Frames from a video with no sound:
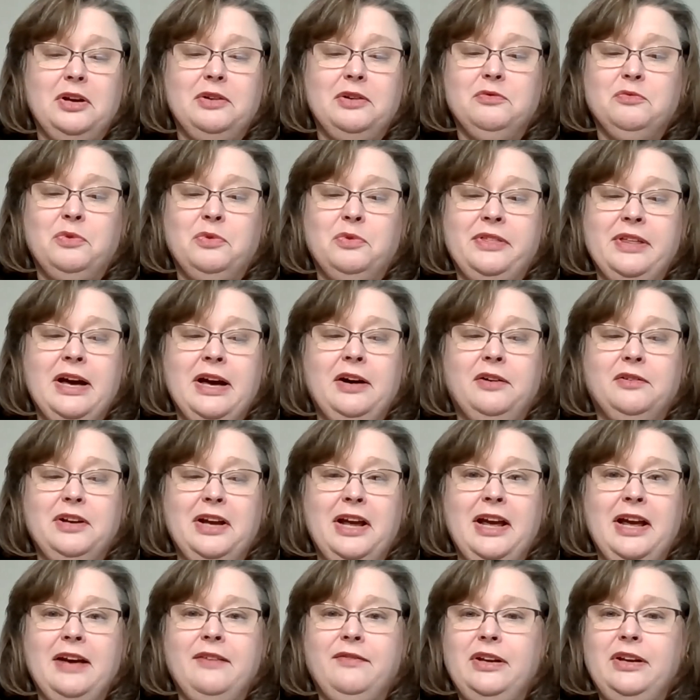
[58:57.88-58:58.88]
without
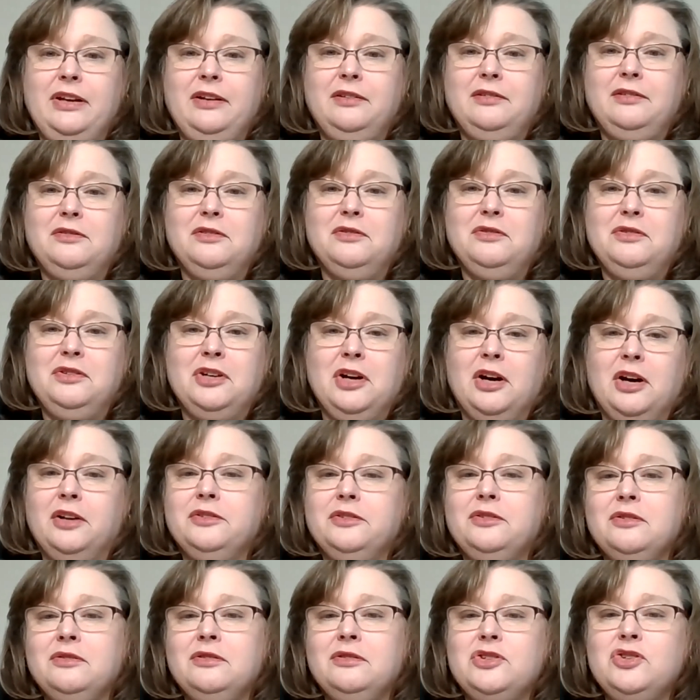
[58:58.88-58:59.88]
having gone
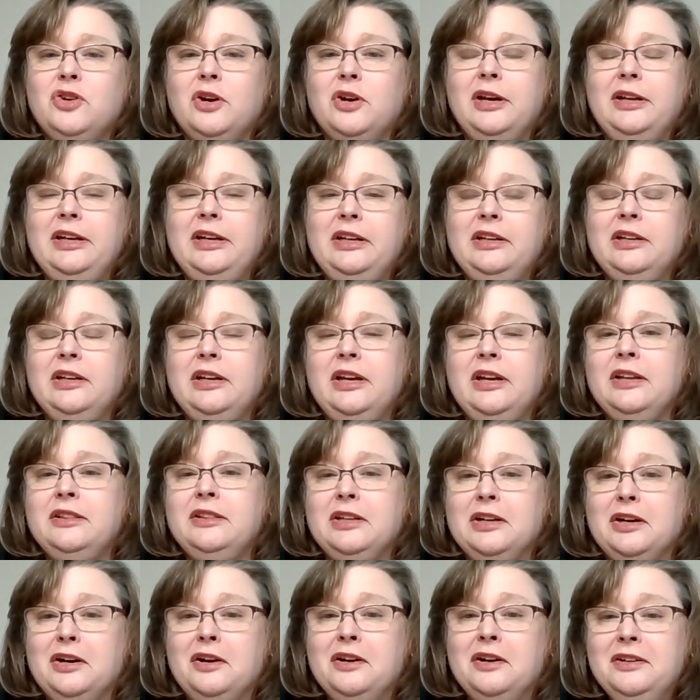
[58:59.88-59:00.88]
through the training to get
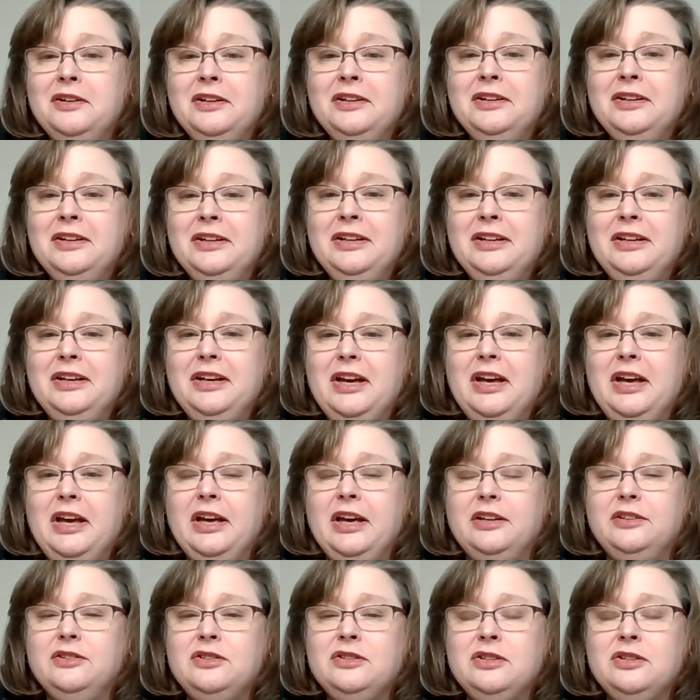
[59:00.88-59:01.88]
there.
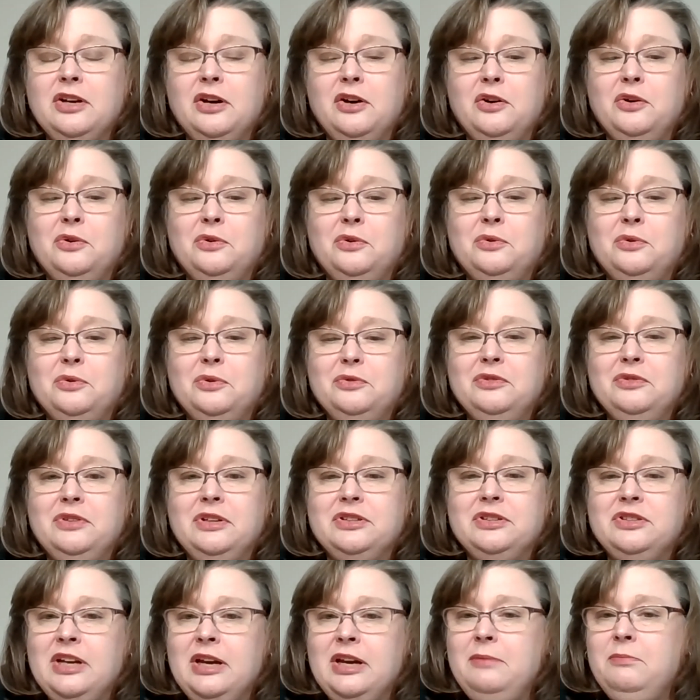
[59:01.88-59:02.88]
And so the
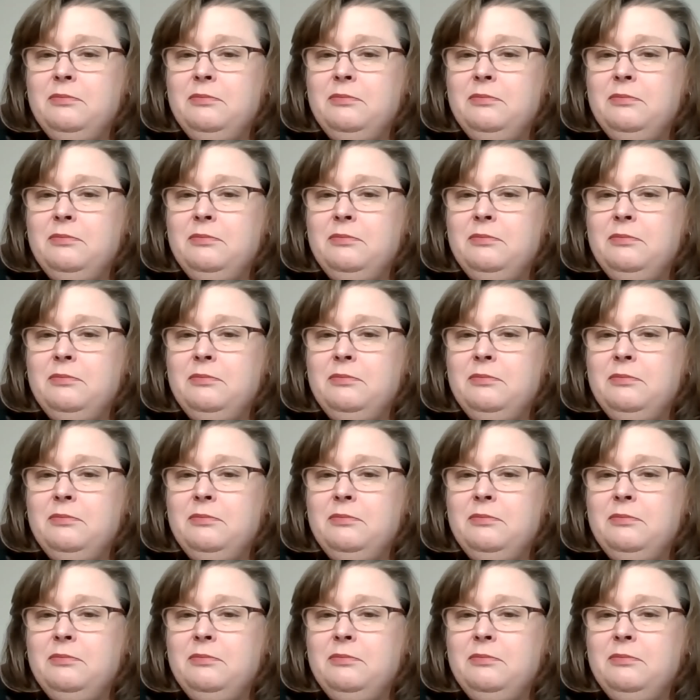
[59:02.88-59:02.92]
same